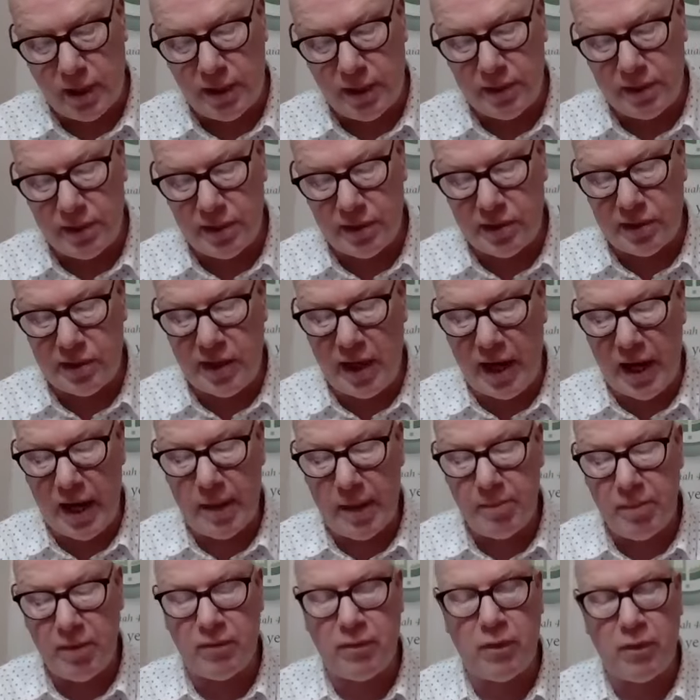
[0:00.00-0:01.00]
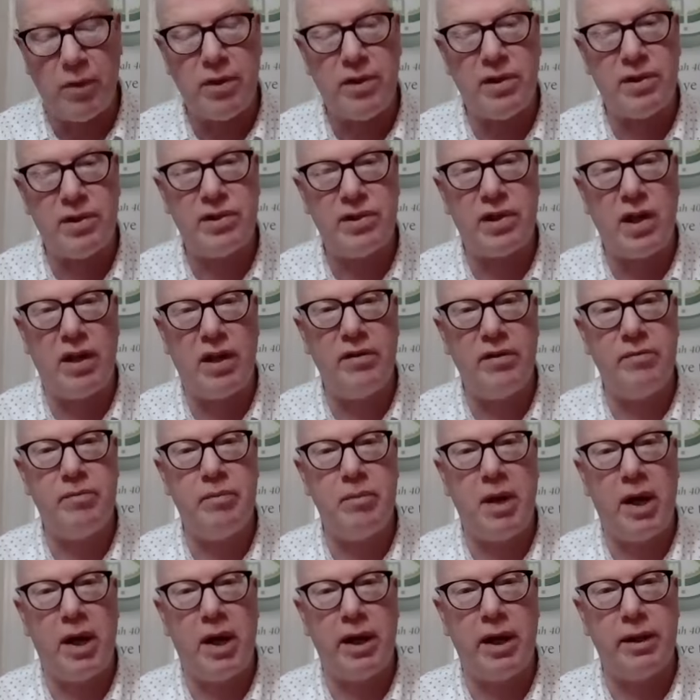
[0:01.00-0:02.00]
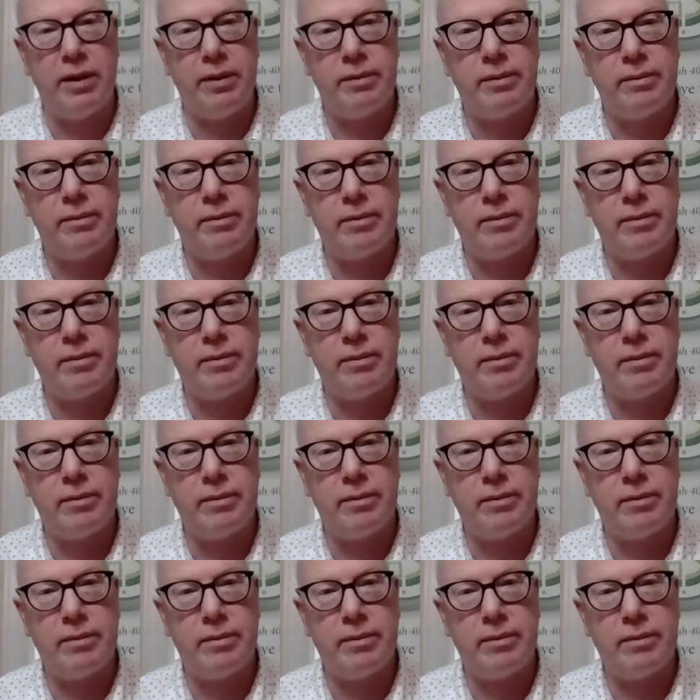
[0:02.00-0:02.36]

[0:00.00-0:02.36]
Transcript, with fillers: and to stand before the Son of Man.